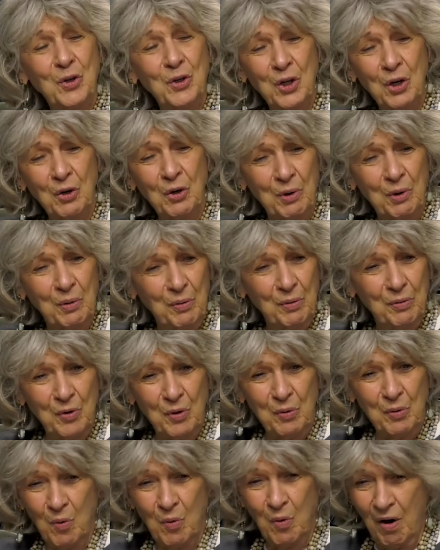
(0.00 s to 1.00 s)
agree with
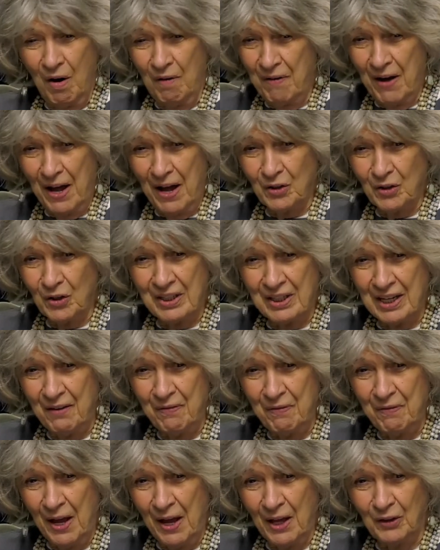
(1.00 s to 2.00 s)
you more. If I
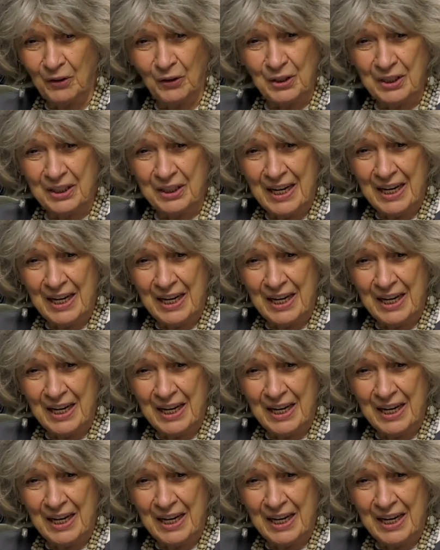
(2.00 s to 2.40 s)
could